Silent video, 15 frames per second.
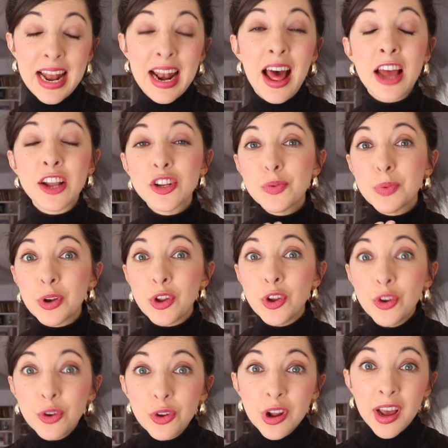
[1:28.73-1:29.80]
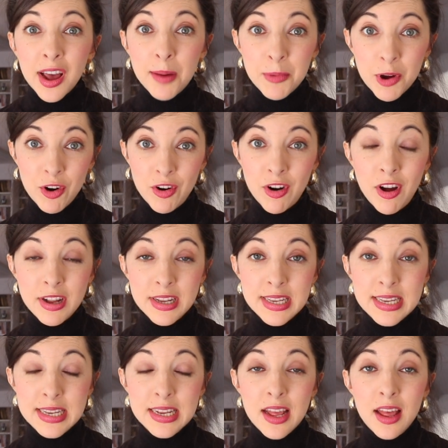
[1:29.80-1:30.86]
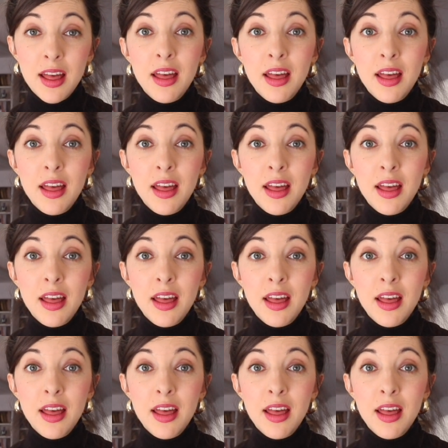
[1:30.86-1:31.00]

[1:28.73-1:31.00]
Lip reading: and I just want you to come across